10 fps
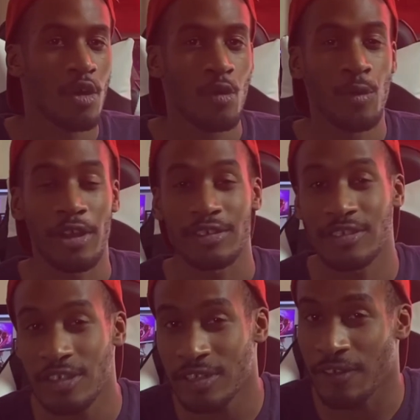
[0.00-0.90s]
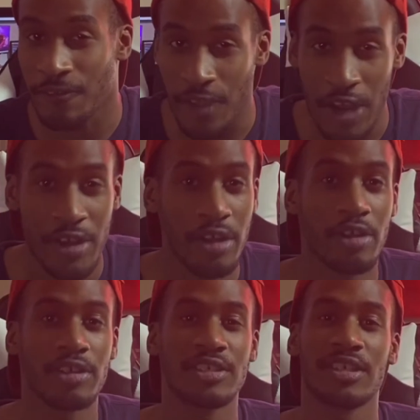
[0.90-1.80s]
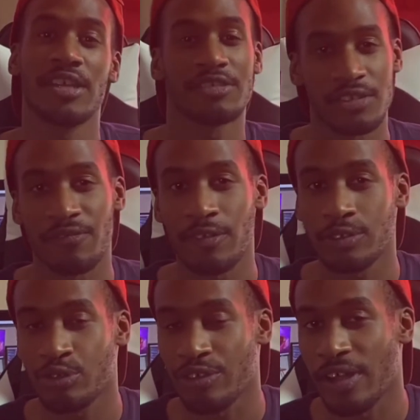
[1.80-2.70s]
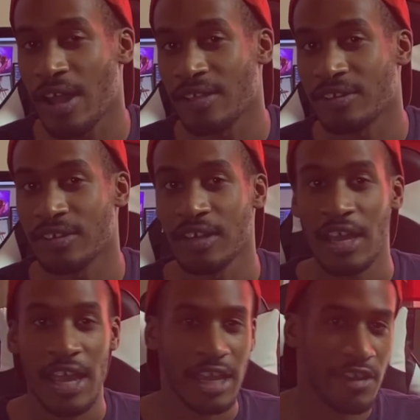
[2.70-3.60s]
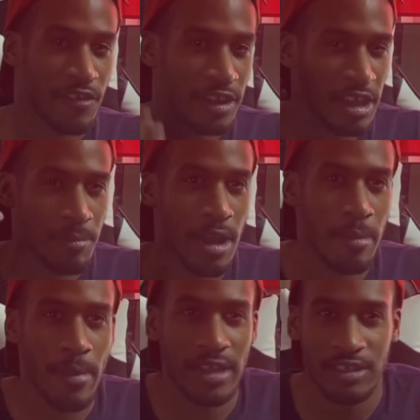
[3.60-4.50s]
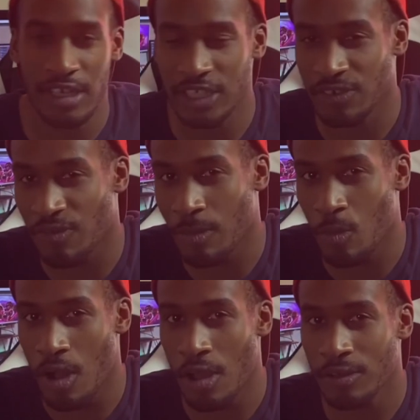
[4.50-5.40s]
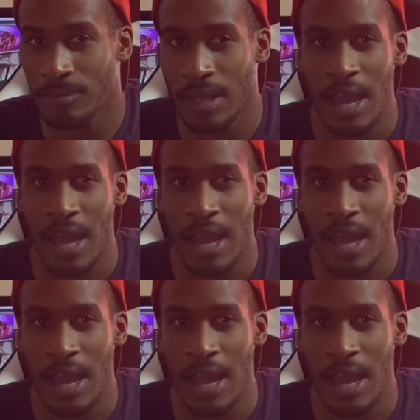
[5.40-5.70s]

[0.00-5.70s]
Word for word: We are still in the very early stages of virtual reality, and if I let my imagination run wild,